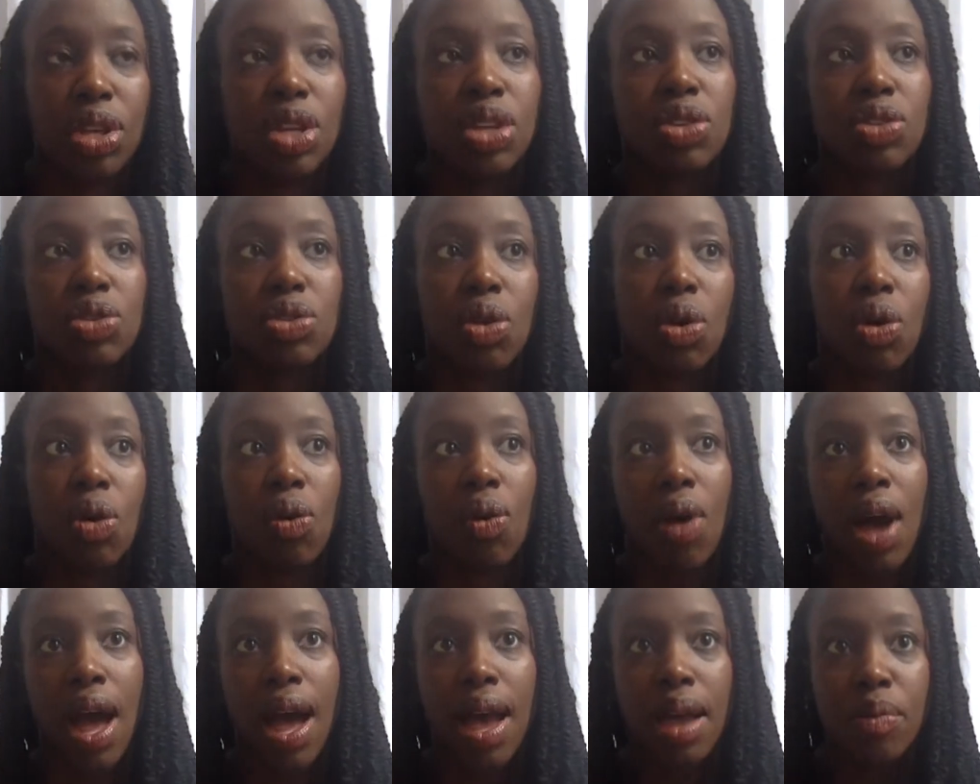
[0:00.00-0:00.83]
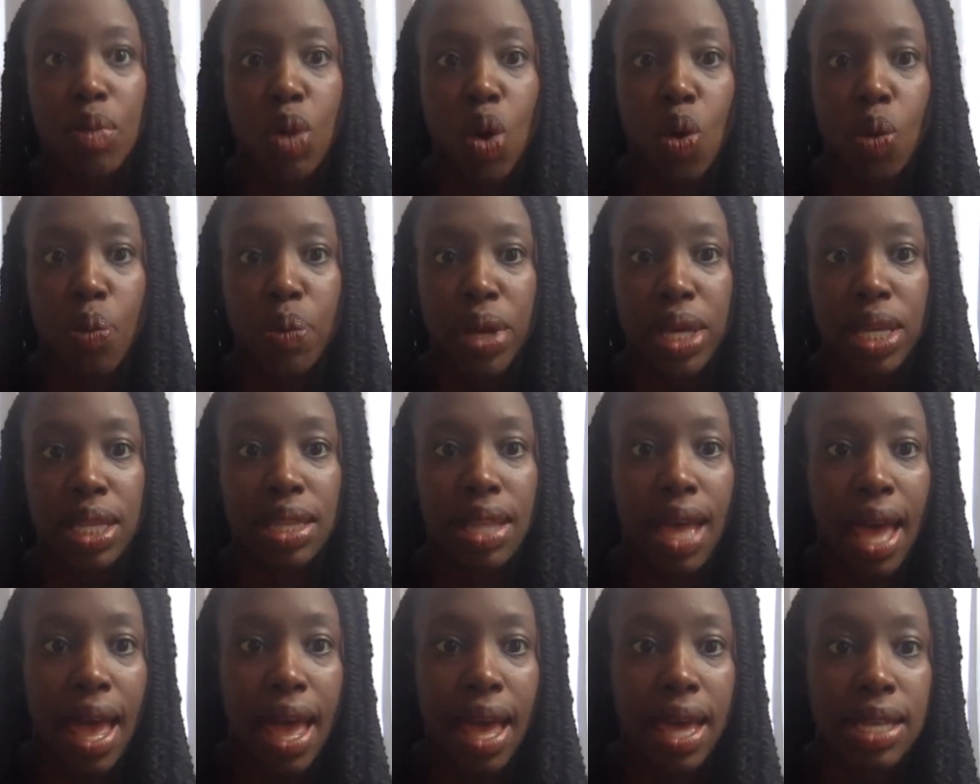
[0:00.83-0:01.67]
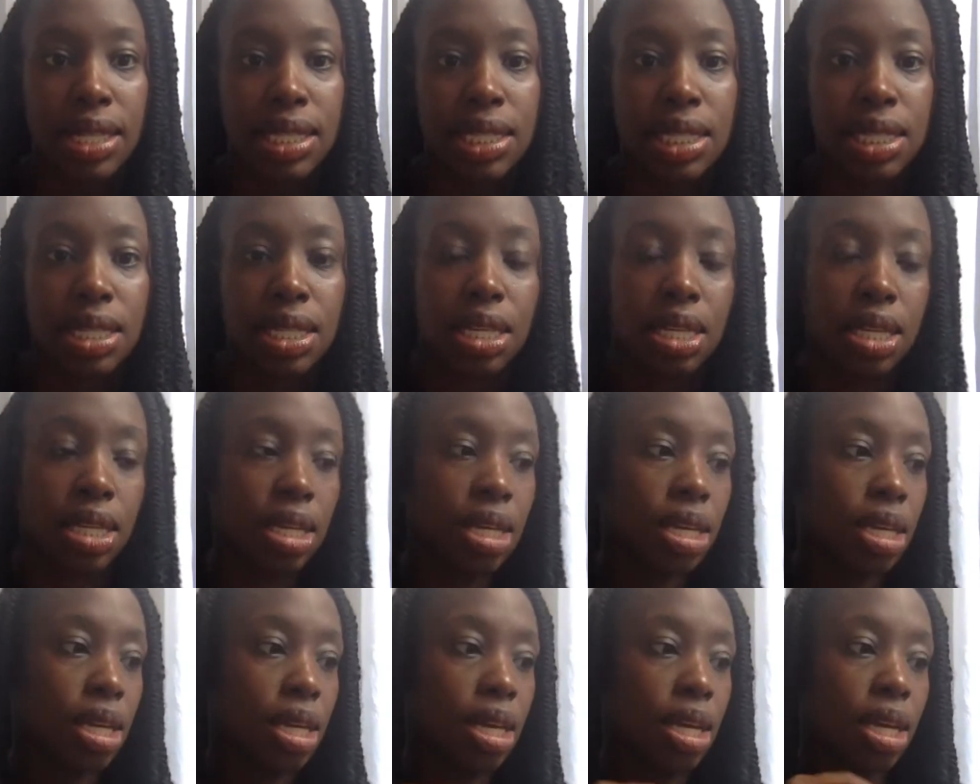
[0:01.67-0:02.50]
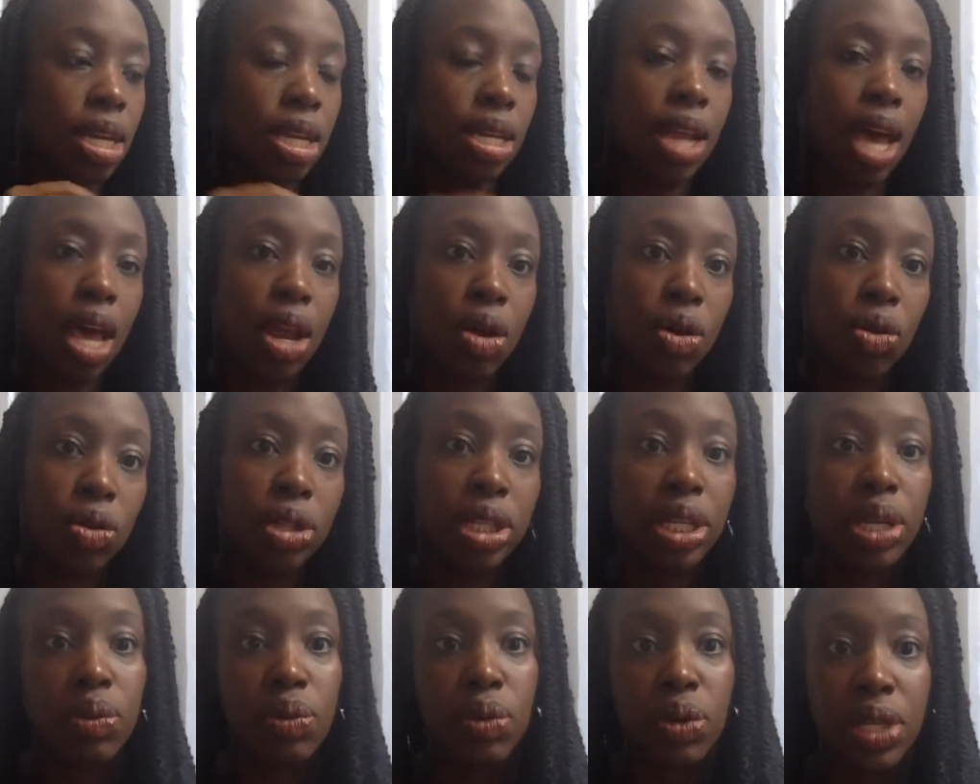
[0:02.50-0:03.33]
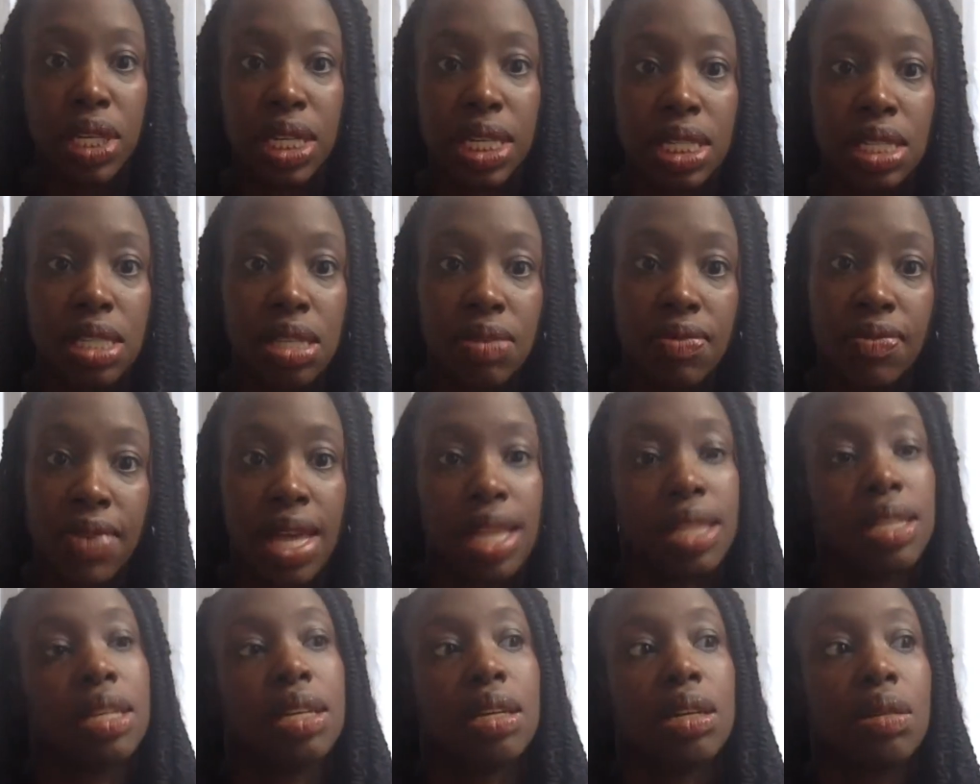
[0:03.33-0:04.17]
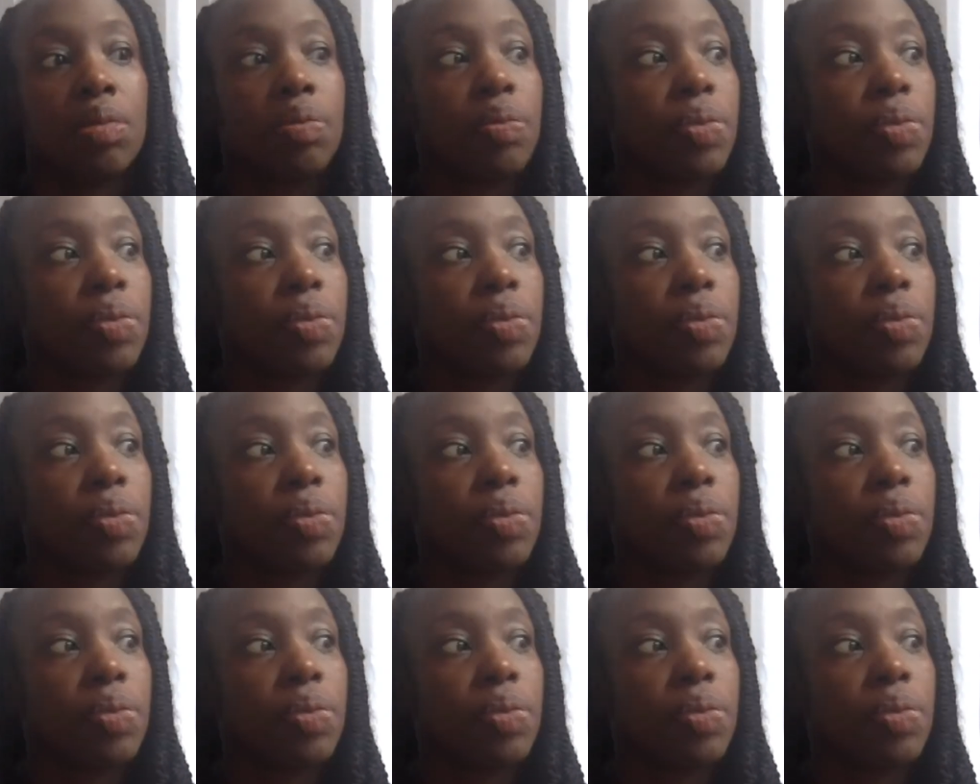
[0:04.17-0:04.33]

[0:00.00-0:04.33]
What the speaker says: So I'm hoping that not only will he develop